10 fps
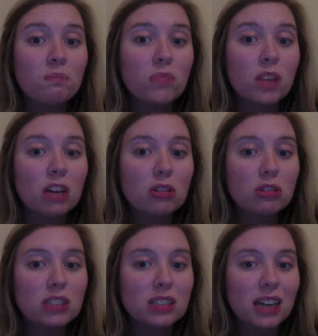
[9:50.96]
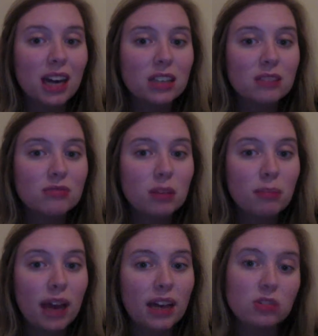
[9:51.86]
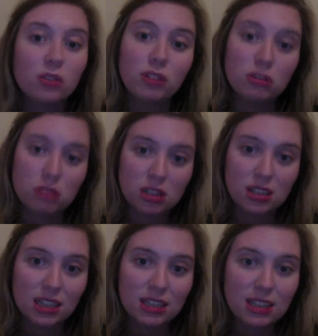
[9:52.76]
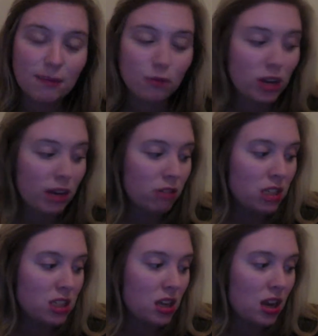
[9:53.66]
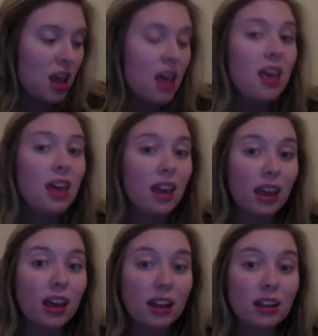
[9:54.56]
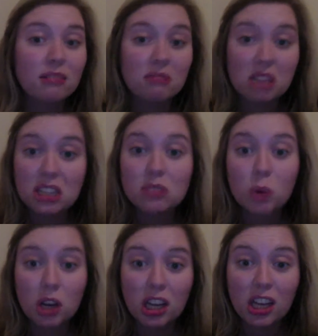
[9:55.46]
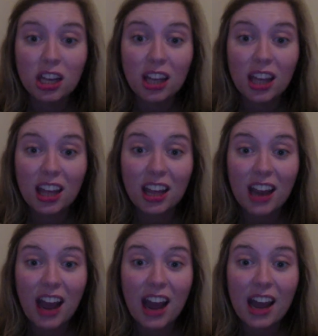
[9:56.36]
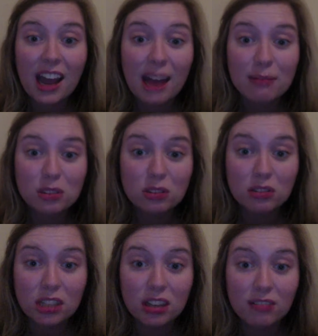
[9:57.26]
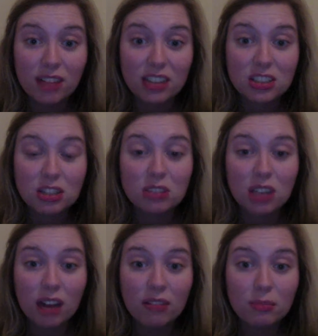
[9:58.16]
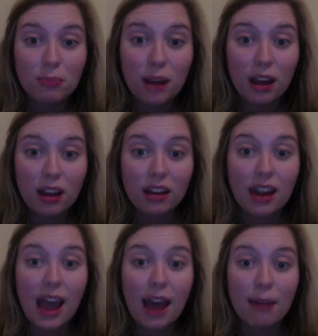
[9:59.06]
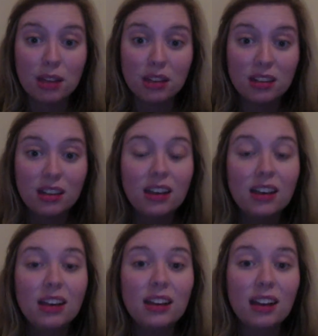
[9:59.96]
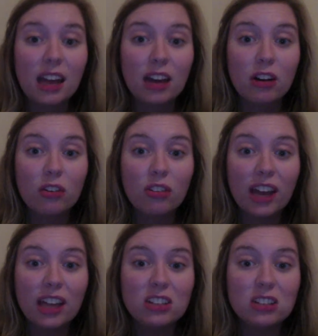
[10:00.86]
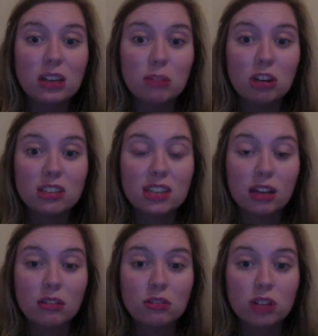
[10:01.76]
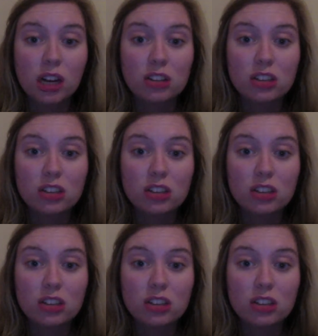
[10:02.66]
deodor did kind of come back, and so I've used it a second time for that reason, and it's working, and I absolutely love that. So it's kind of a habit now that each time, I take out the trash,